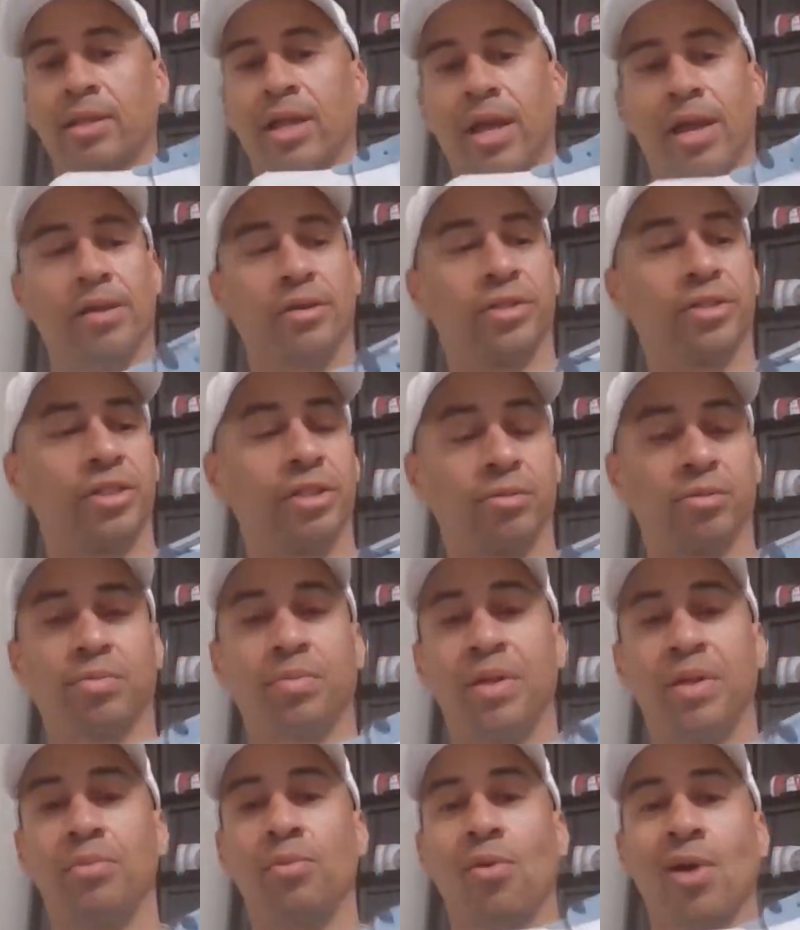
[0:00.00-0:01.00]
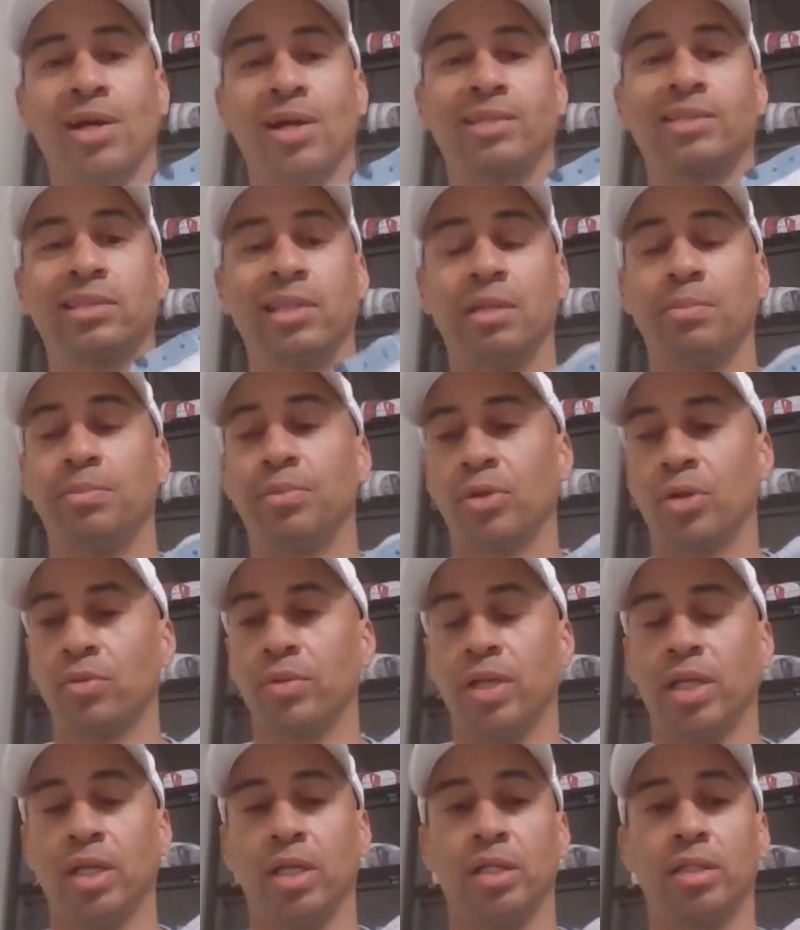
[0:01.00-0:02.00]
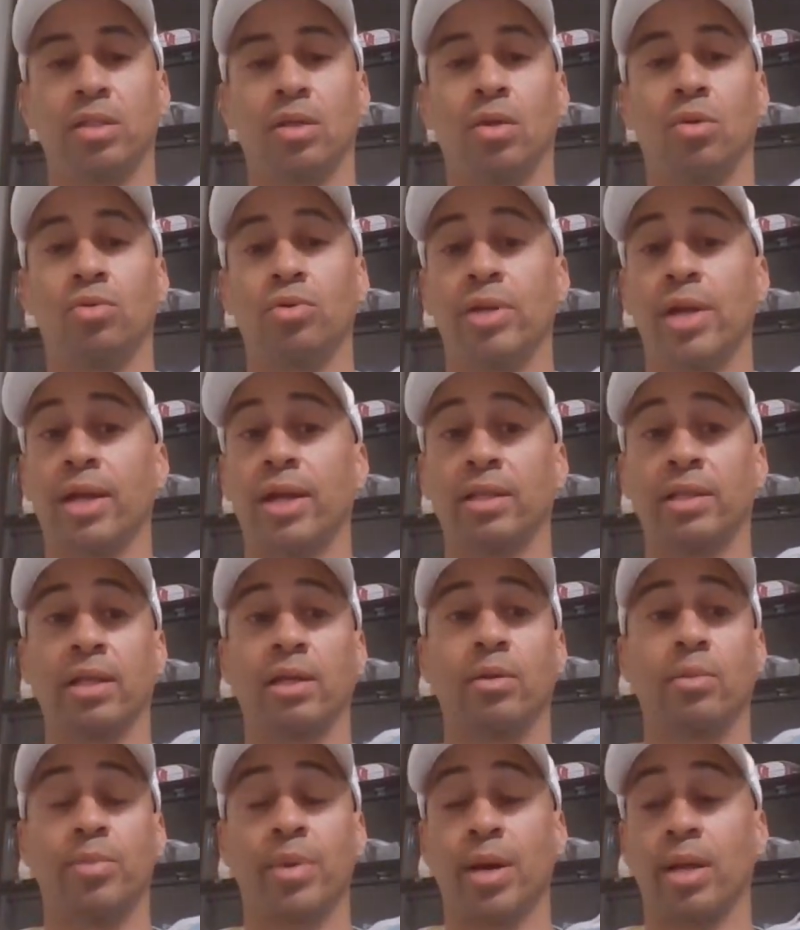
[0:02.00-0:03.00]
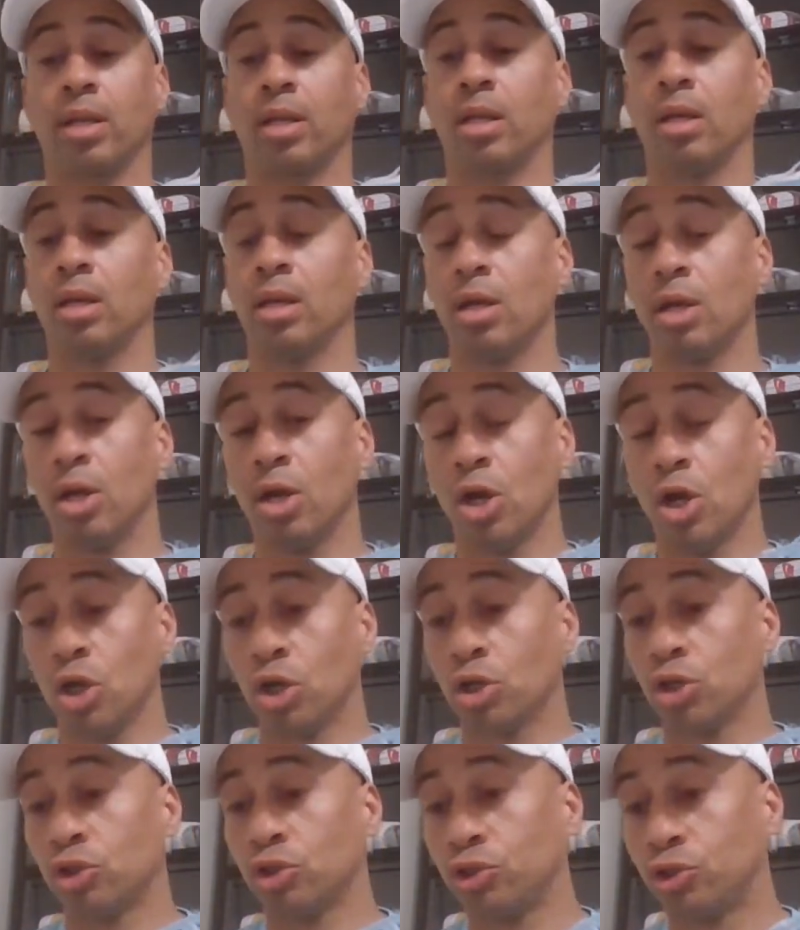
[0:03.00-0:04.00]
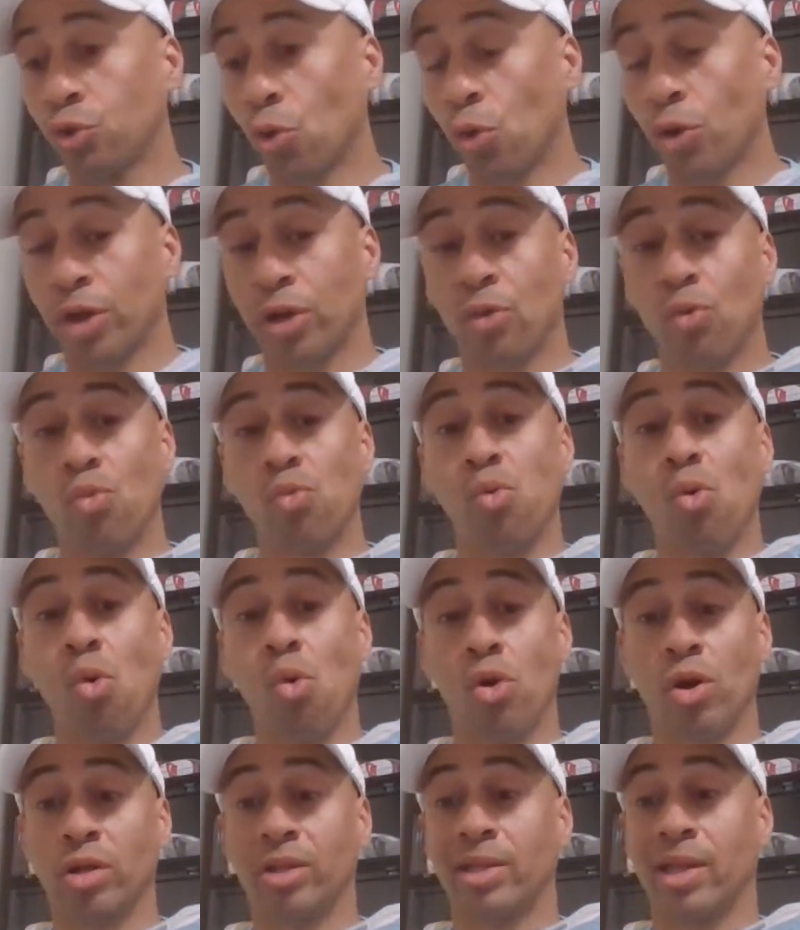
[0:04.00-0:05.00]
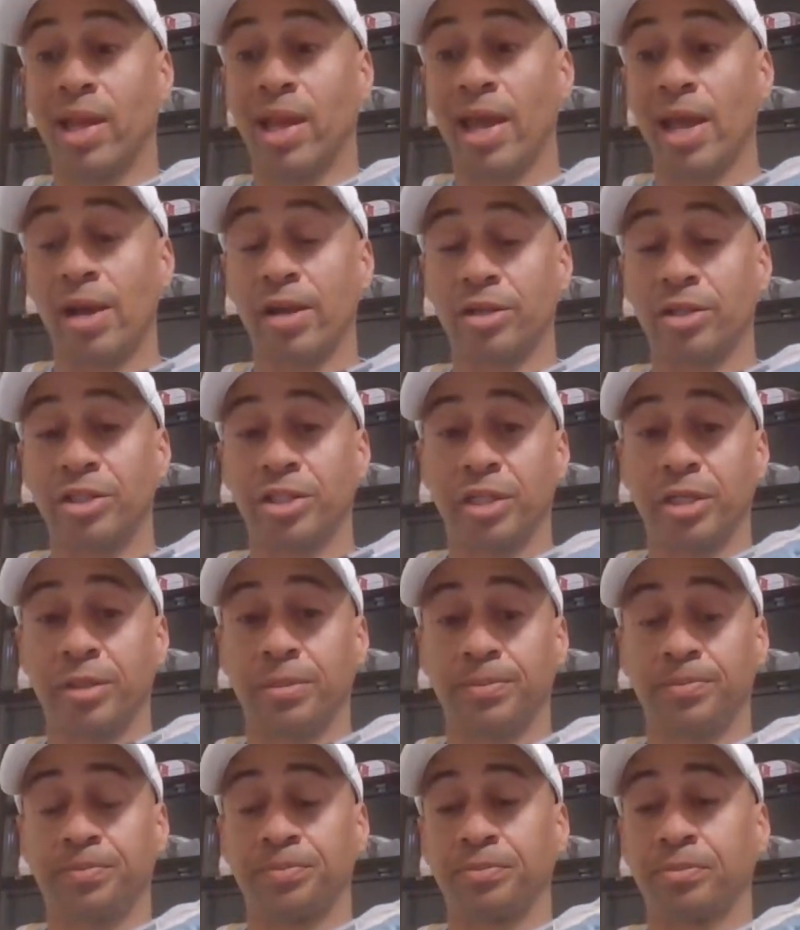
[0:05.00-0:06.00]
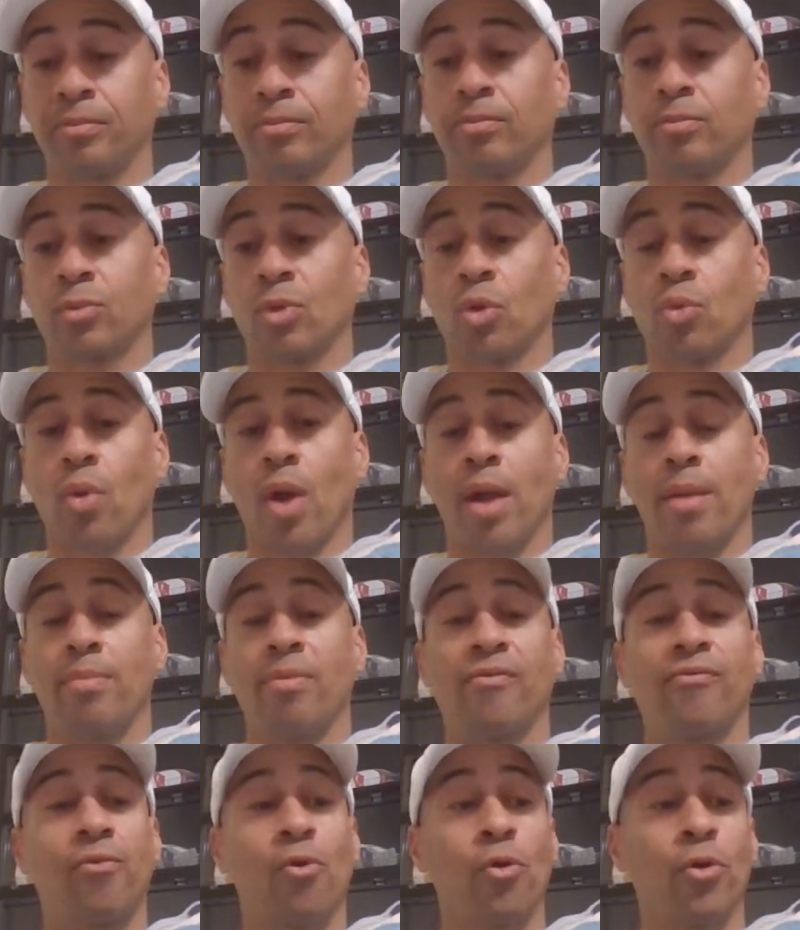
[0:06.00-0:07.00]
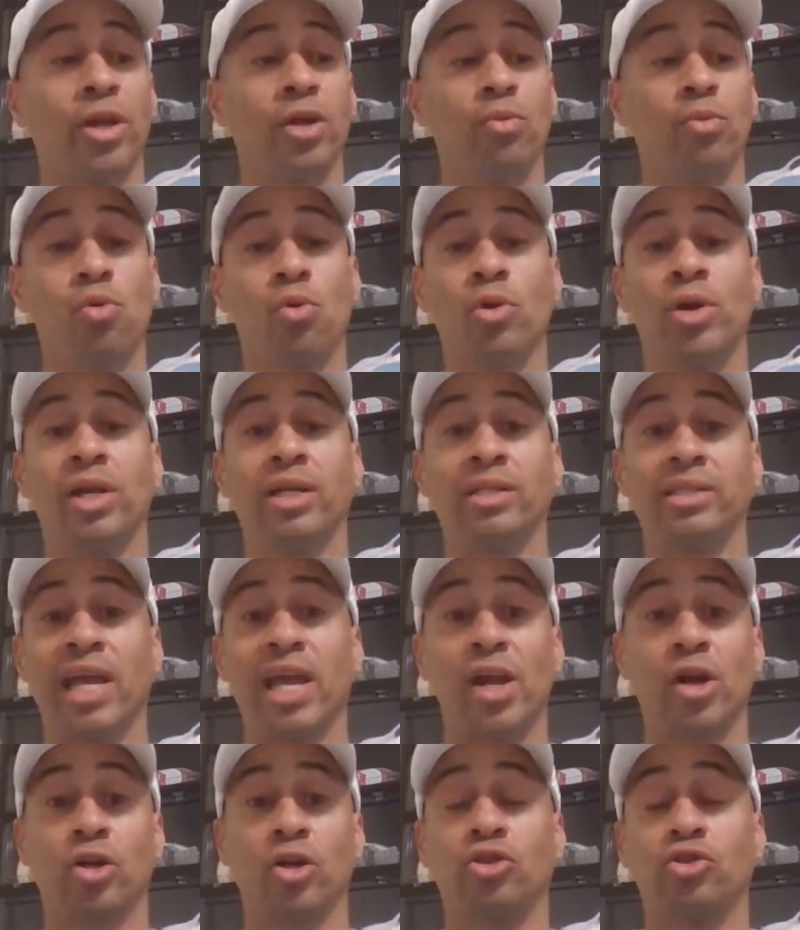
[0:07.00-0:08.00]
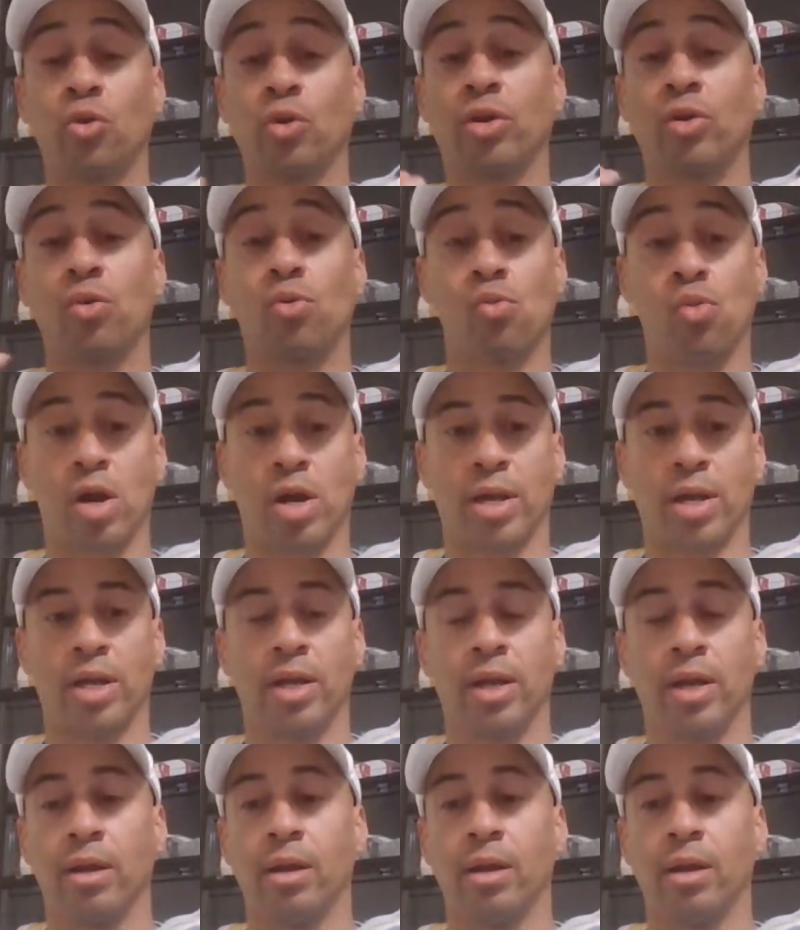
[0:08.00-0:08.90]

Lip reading: The Airships. People are sleeping on these. So you got to think about it. Jordan wore the Airship, right? Before he wore his Air Jordan 1.